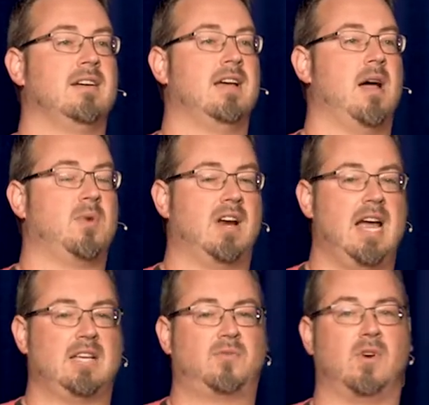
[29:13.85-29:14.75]
And I'm going to
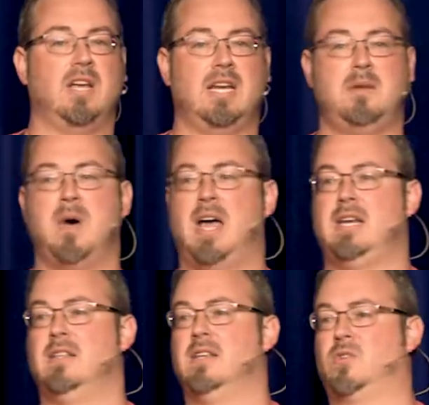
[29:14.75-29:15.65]
ask for anybody
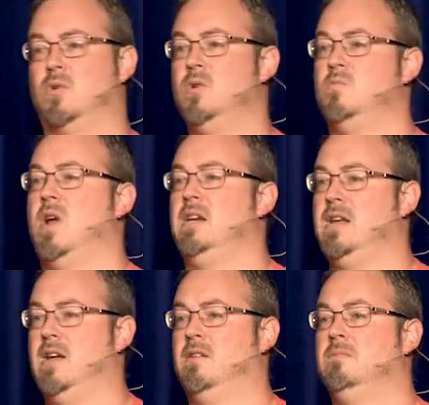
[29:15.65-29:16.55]
in this room right
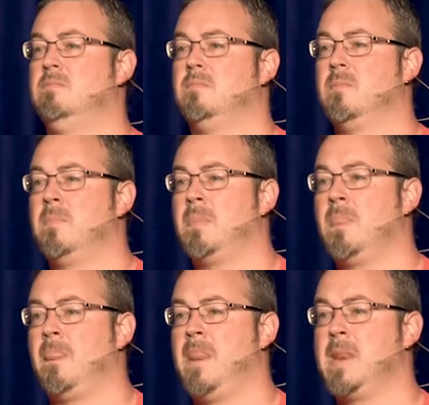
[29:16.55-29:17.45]
now
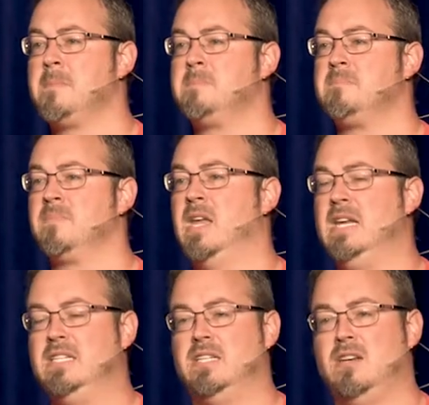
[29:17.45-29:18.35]
that
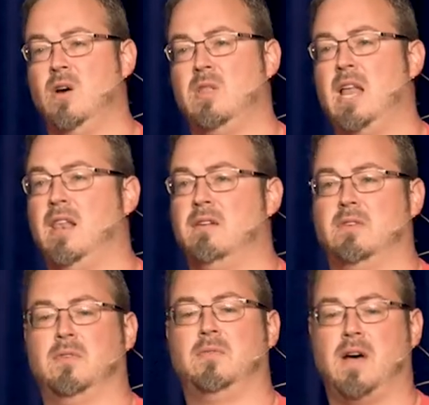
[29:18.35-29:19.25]
needs to know that love
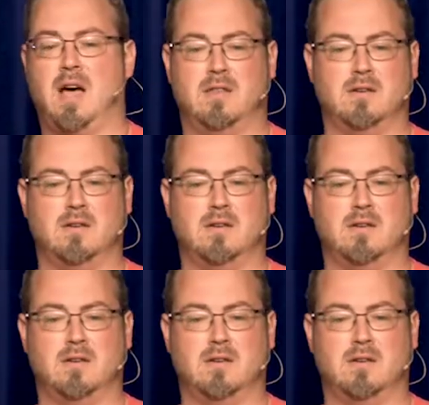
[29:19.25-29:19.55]
of a Father,